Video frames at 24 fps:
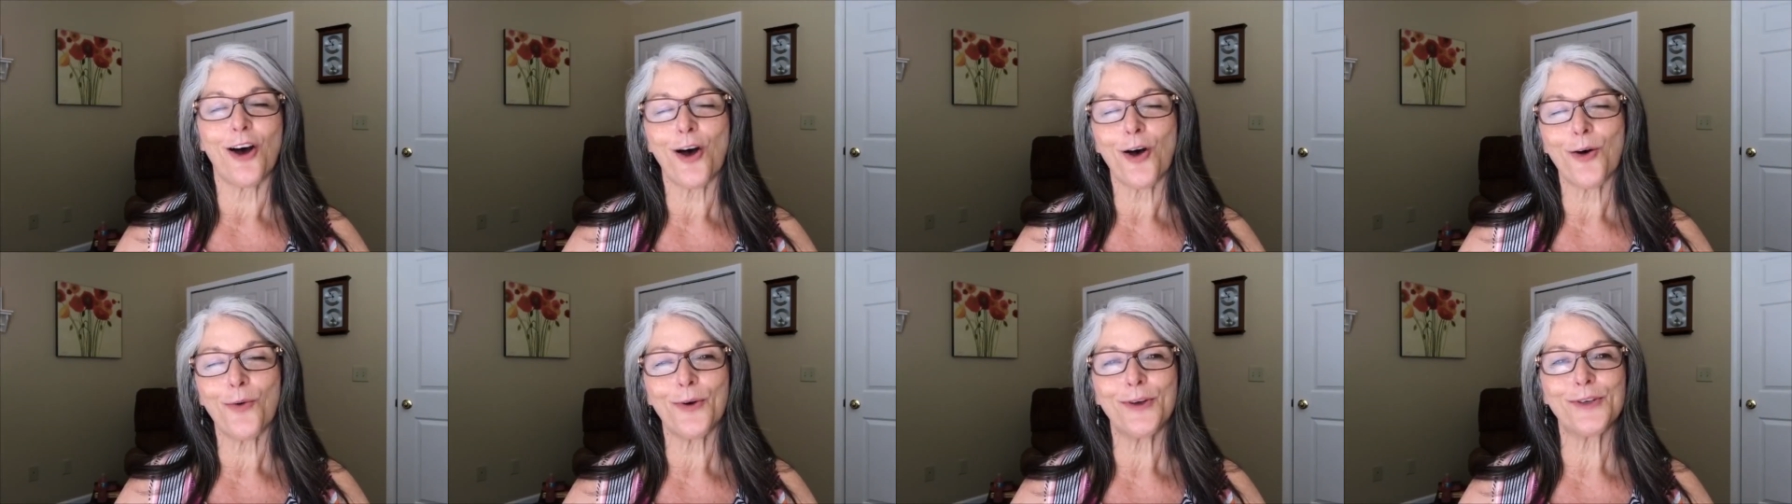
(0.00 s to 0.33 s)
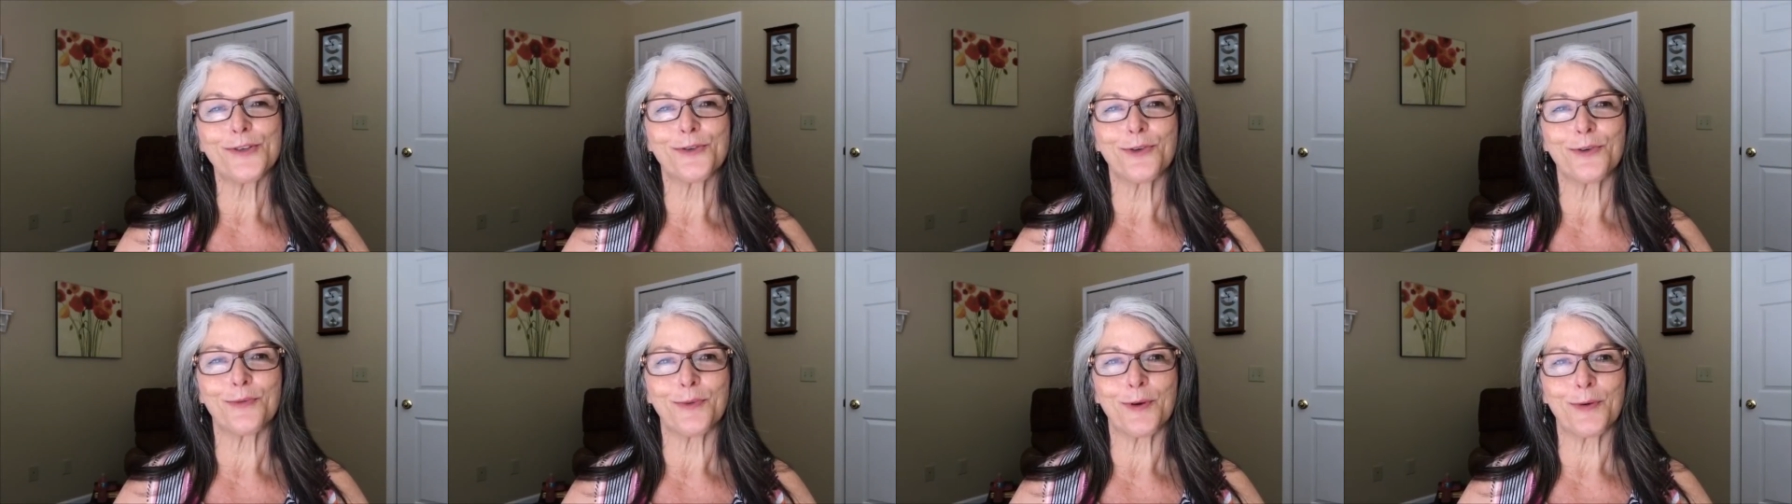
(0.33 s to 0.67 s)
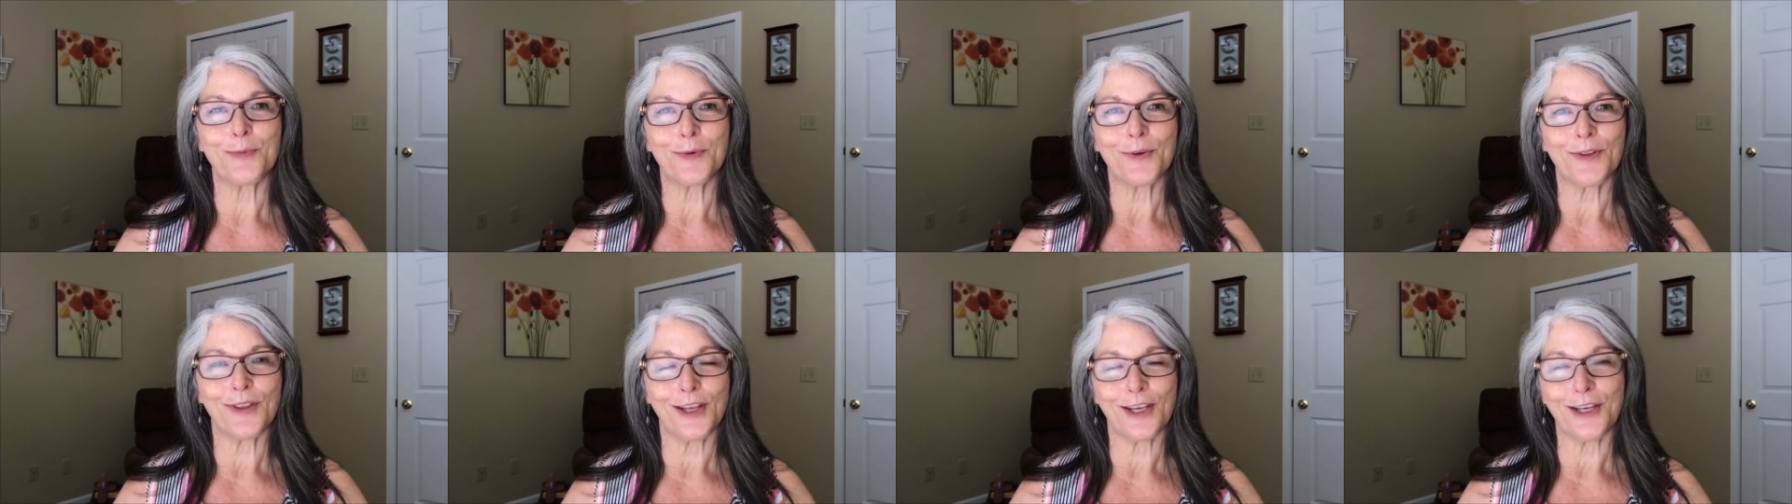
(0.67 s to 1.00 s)
always
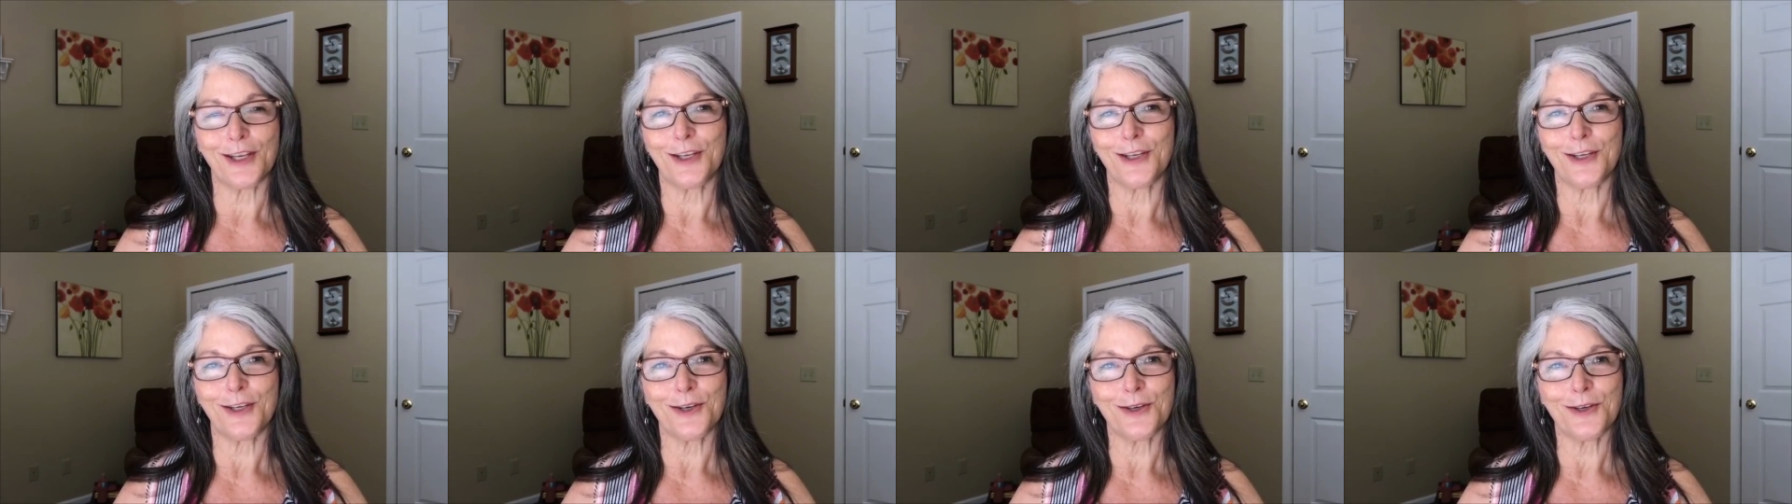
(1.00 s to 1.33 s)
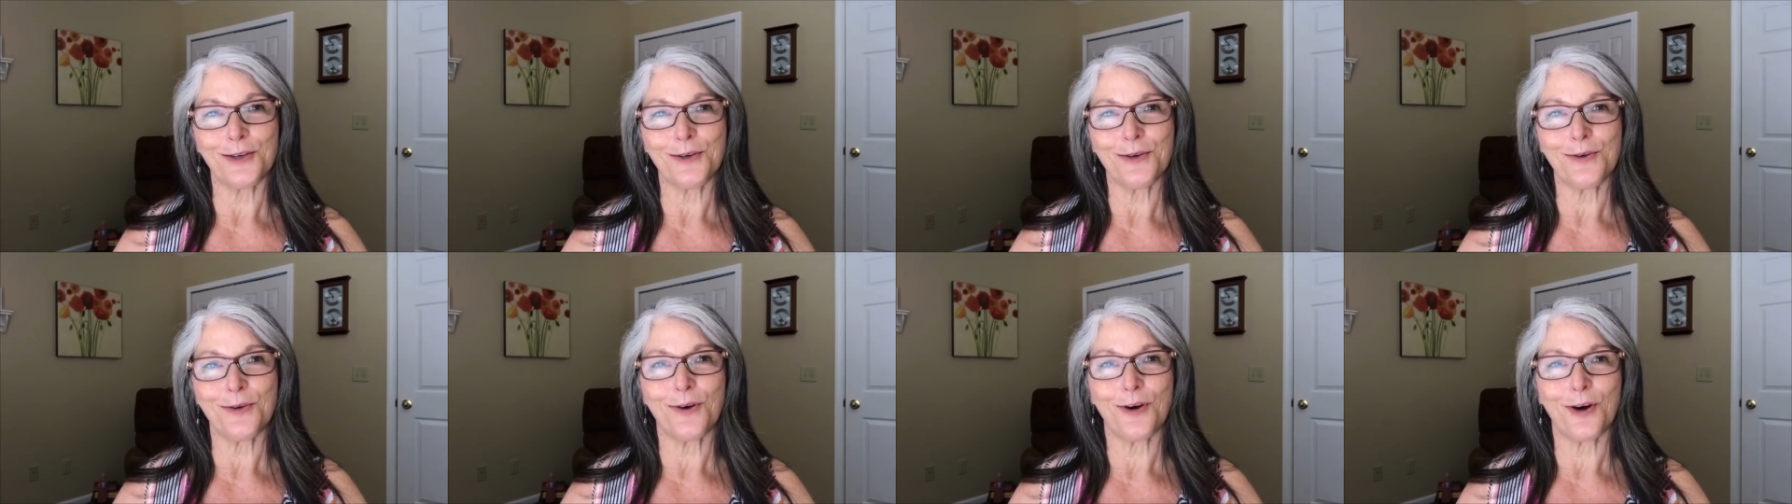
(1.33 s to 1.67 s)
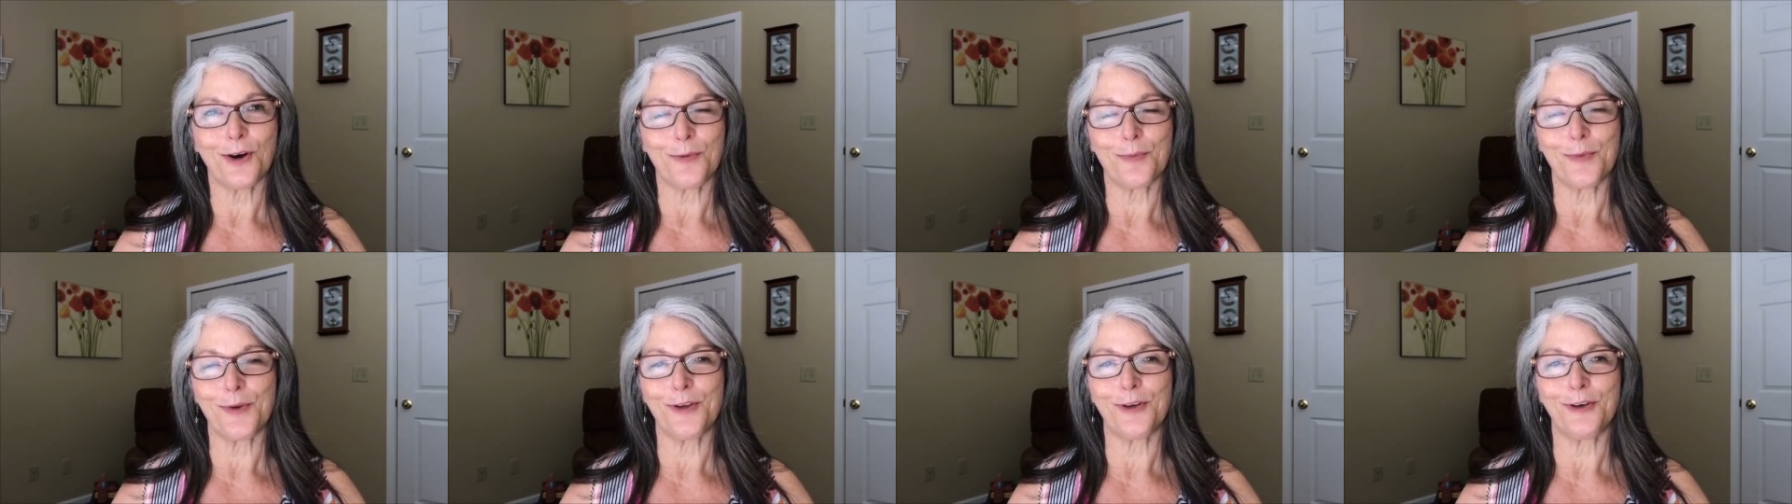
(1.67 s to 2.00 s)
remember that you
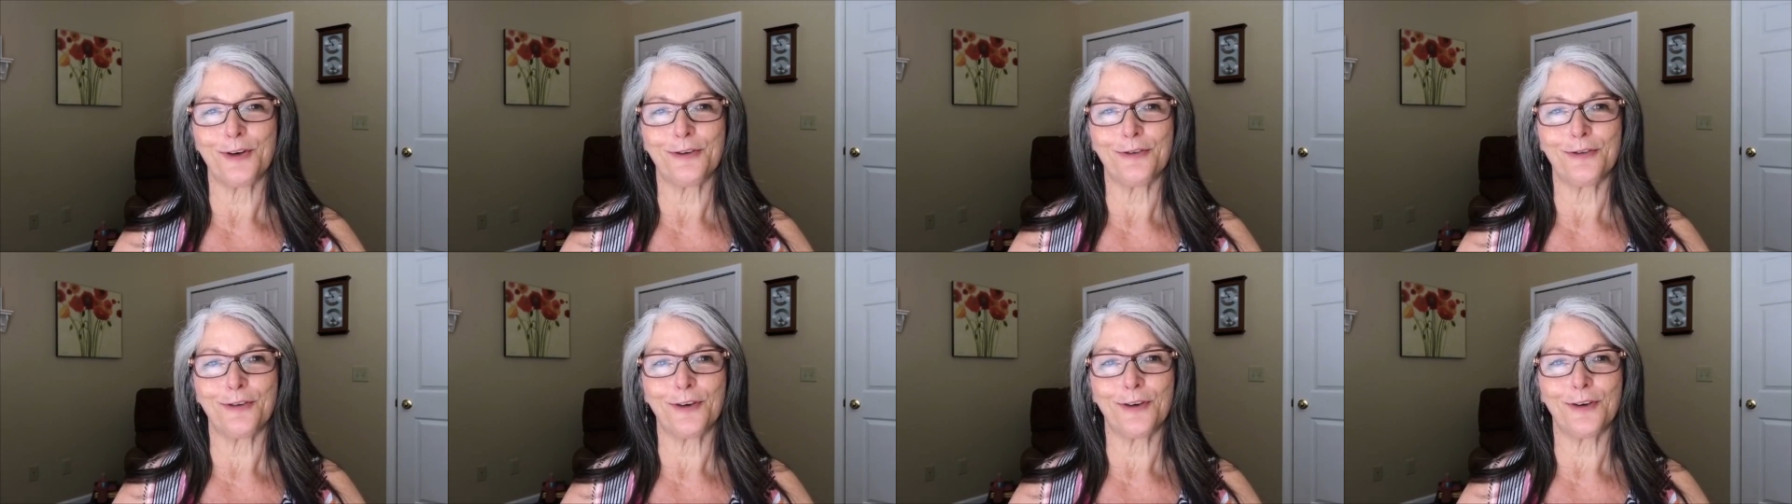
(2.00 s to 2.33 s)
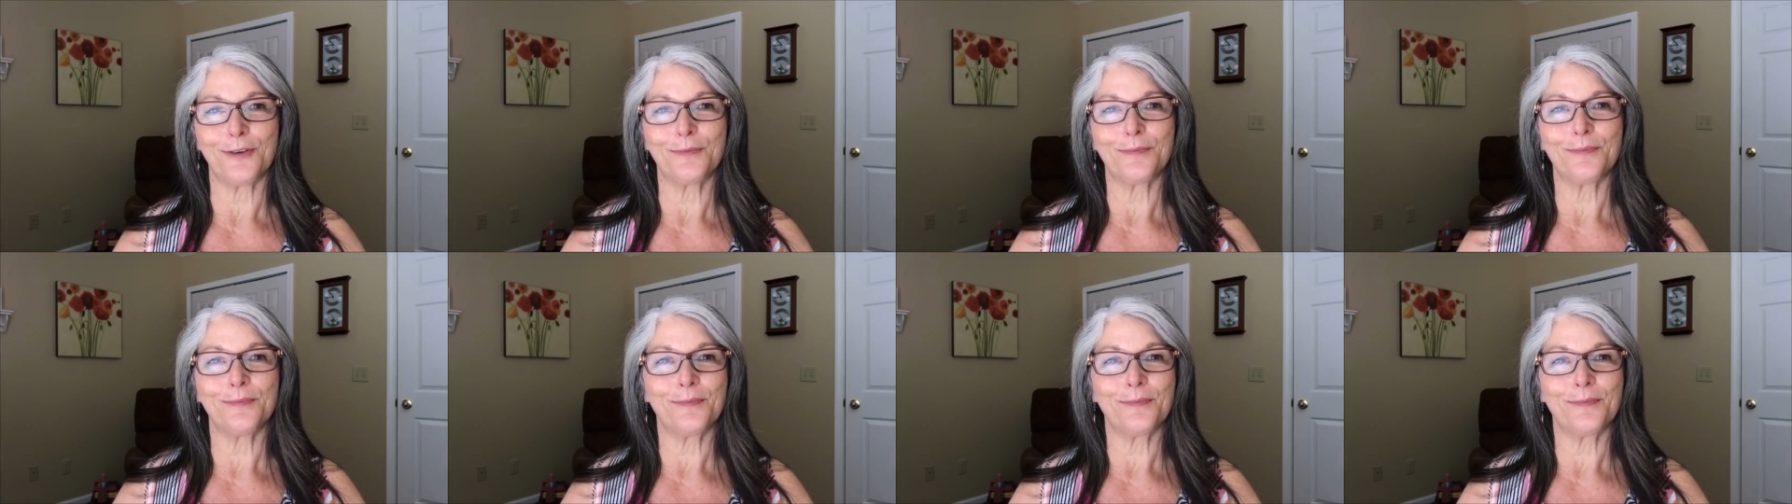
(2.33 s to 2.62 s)
are beautiful.